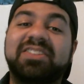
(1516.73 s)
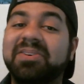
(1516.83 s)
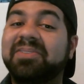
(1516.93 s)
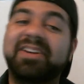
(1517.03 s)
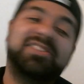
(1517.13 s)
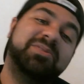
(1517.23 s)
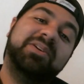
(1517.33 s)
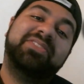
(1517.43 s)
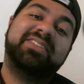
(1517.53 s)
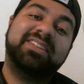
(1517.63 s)
to Adventure
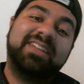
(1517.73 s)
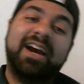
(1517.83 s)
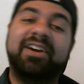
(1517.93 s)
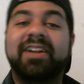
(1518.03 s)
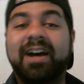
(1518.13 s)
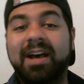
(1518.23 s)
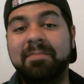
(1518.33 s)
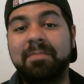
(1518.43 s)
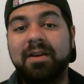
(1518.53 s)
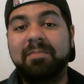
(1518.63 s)
with this entire
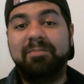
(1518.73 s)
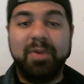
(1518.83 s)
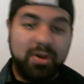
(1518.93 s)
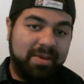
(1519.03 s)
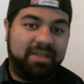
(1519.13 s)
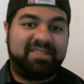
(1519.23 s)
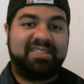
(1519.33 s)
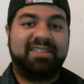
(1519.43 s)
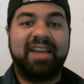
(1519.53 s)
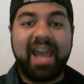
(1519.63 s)
time,
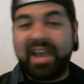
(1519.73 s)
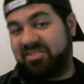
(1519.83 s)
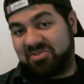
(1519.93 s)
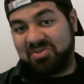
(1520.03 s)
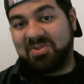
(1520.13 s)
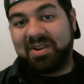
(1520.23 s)
Butamus, Andrew.